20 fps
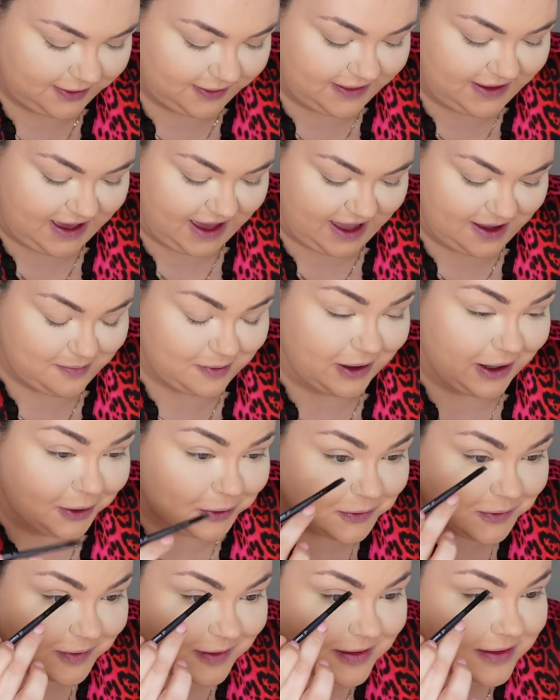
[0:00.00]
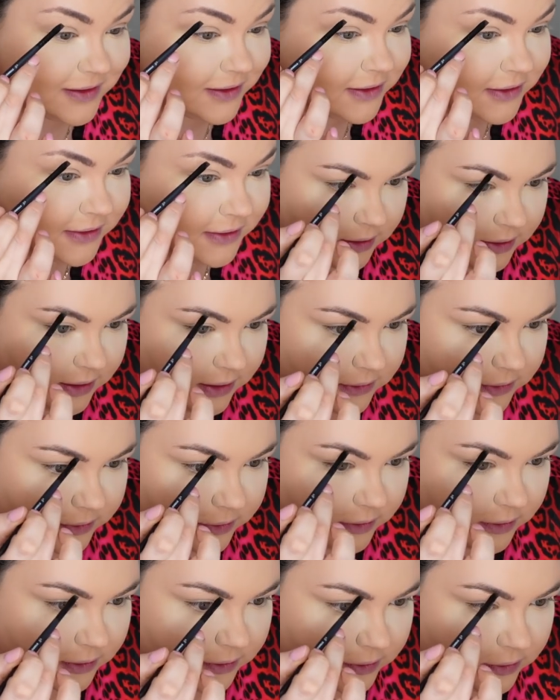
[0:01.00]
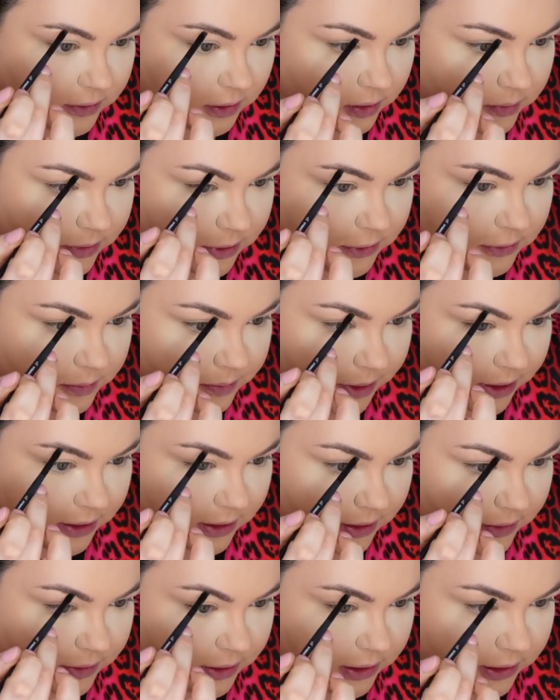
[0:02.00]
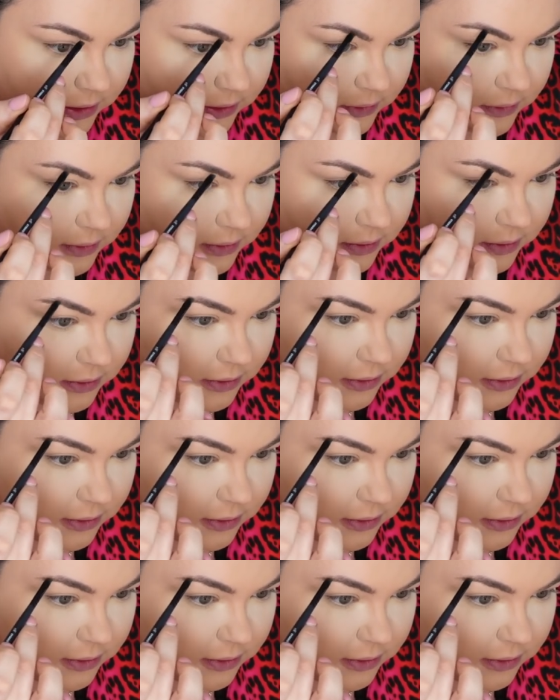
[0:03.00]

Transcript: the eyebrows. And they just look so much better when you